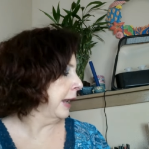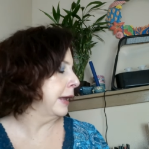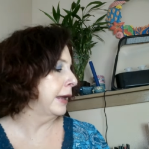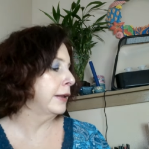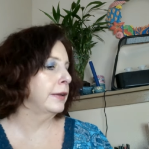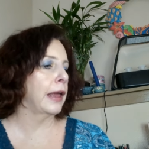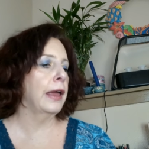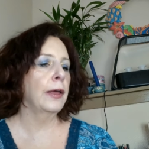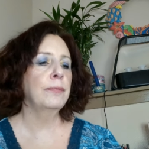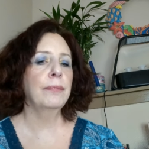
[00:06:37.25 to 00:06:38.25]
And
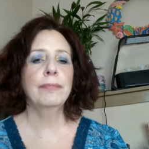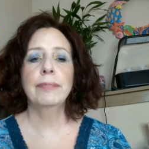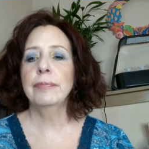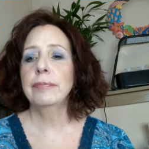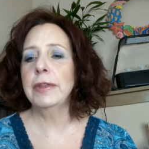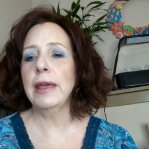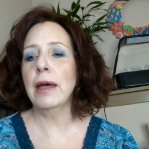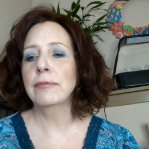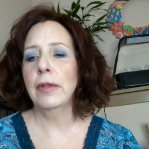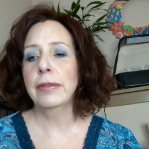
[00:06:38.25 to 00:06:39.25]
um,
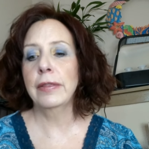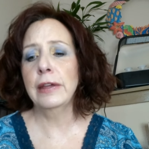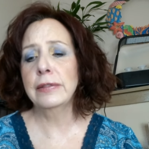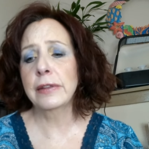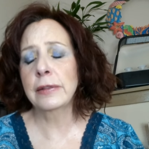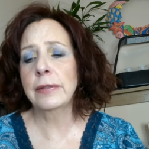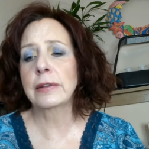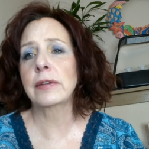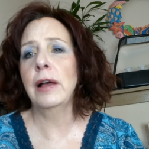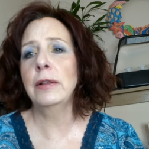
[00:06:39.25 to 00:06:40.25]
yeah, I think
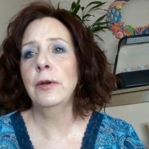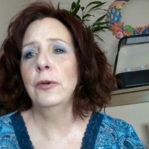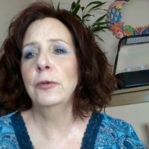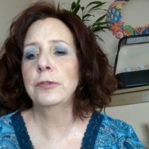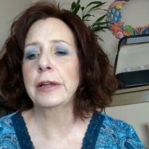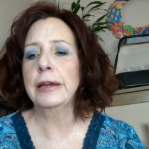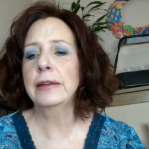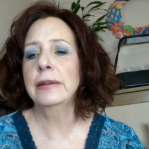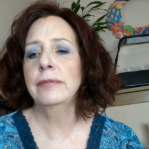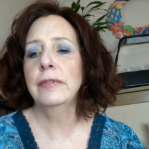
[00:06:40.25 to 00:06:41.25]
that's all.
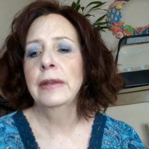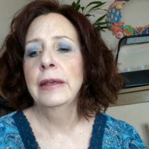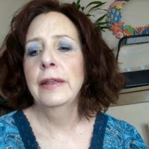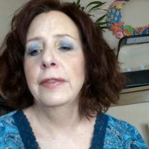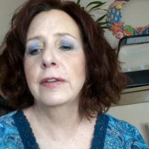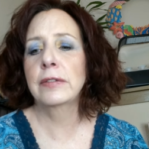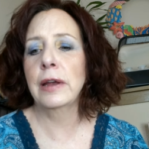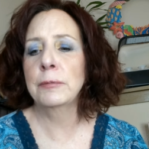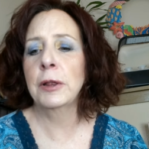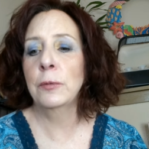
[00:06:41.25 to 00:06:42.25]
Hopefully this
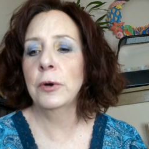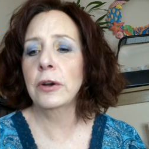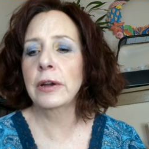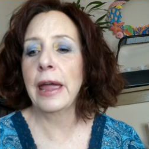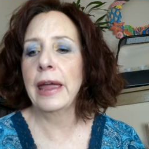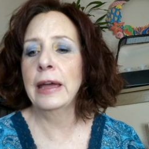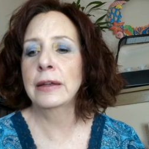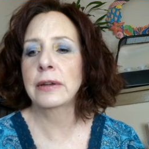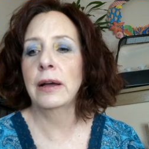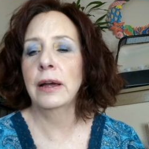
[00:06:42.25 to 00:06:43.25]
time it'll work.
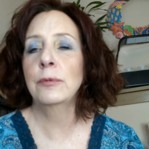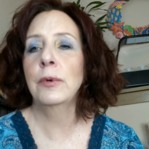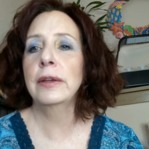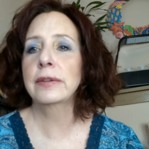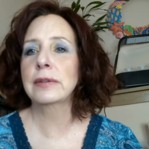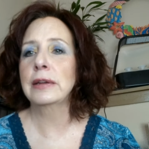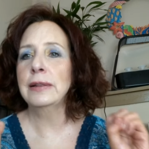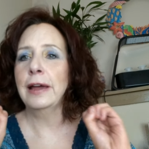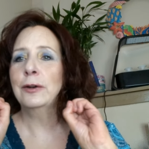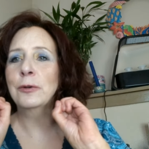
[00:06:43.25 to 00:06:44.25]
And I will see you
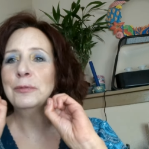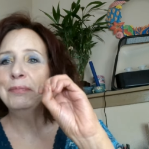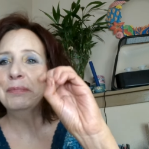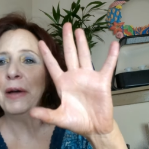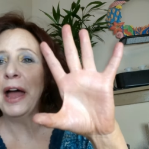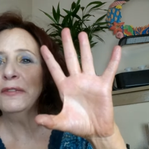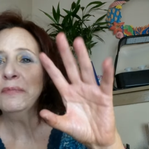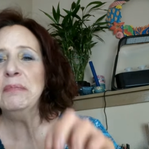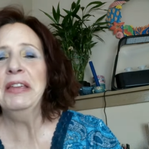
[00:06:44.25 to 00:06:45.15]
later. Bye.